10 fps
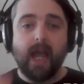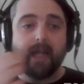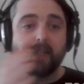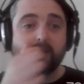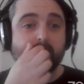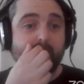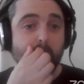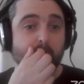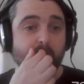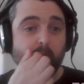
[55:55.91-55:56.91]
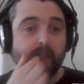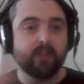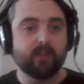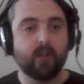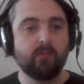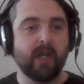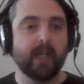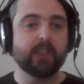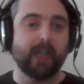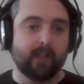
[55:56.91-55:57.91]
And it's the same with creatures who
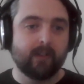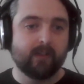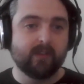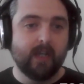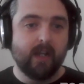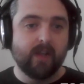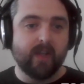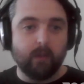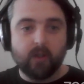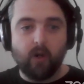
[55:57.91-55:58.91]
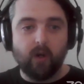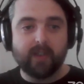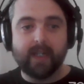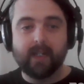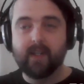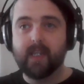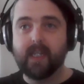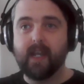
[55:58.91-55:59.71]
make shells. They're recording the